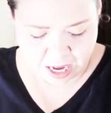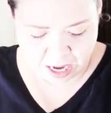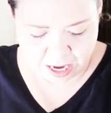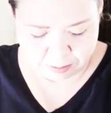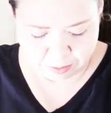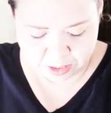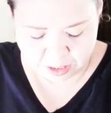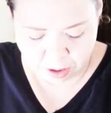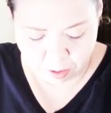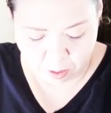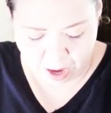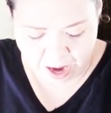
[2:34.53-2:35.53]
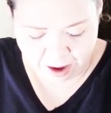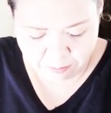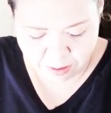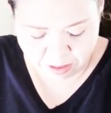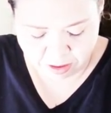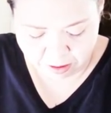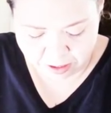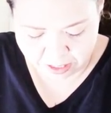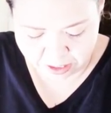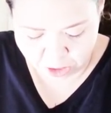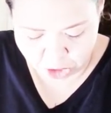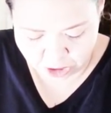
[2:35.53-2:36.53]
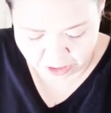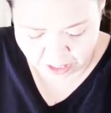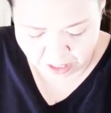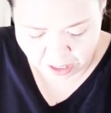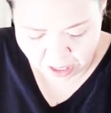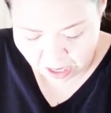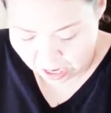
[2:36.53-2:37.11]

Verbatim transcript: Um, so I have been thawing this chicken.